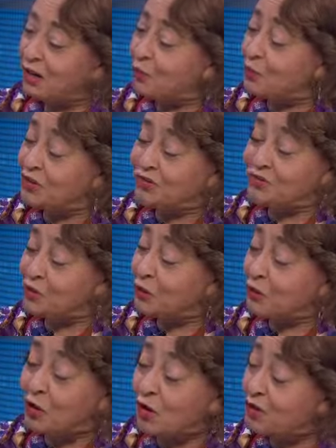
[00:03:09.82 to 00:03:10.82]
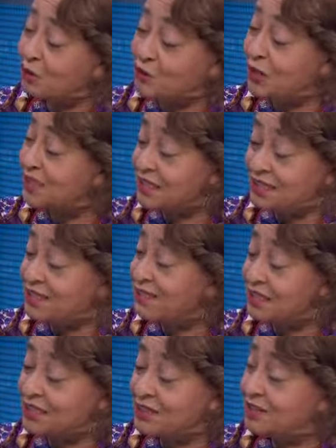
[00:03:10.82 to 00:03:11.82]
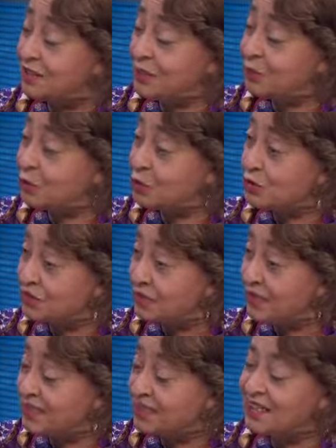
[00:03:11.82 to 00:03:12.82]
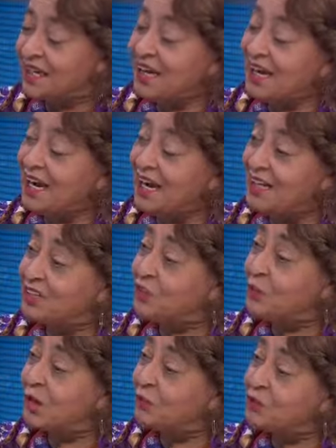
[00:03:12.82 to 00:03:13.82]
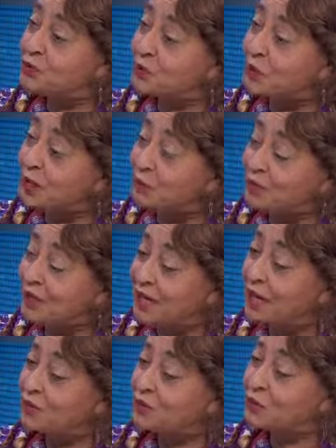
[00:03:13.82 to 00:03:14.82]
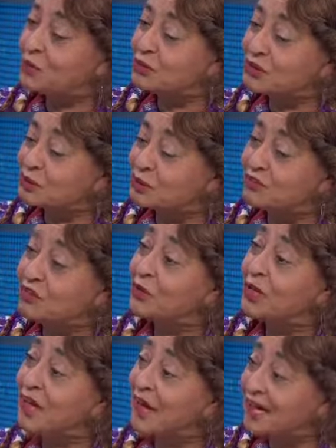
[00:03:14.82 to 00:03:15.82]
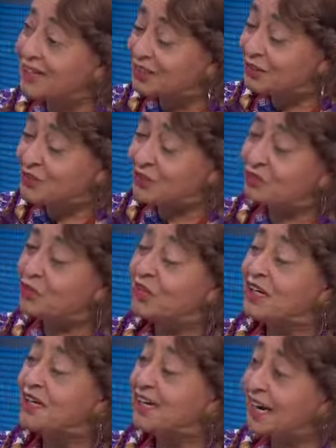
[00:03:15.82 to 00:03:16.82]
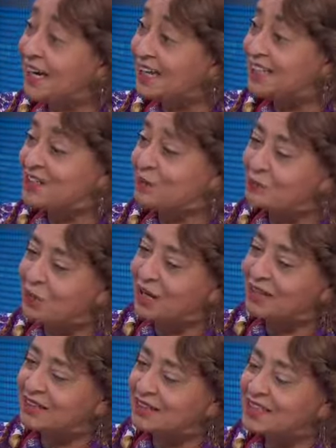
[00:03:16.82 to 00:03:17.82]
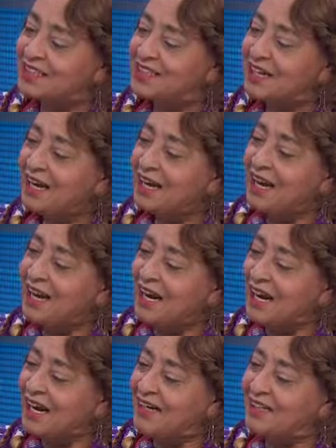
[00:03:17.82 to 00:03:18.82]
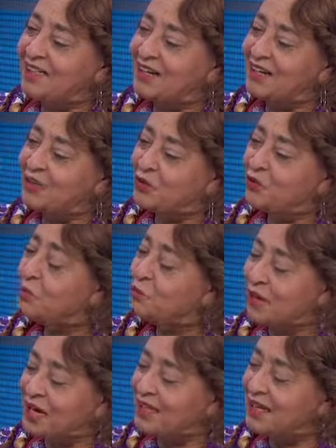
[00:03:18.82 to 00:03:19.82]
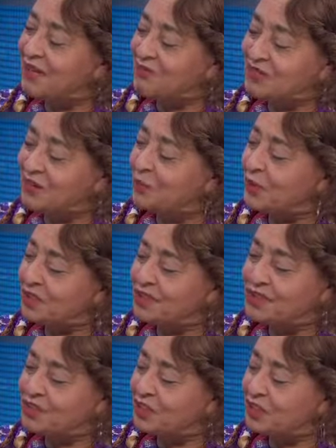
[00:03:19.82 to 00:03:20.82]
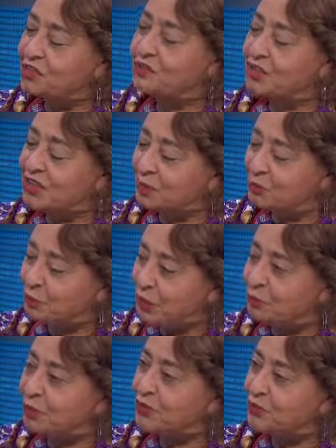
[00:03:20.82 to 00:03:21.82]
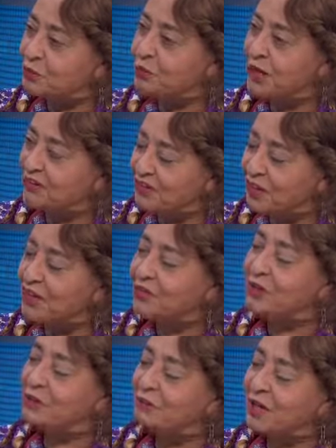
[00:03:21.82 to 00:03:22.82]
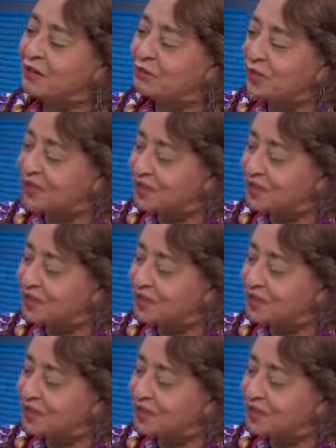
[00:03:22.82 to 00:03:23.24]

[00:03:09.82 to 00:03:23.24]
uh, worked for all the presidents since uh, Roosevelt. And so I was brought up in a household to be yeah. very active and very engaged in politics. And uh, through my life, I've met such interesting people through my father and my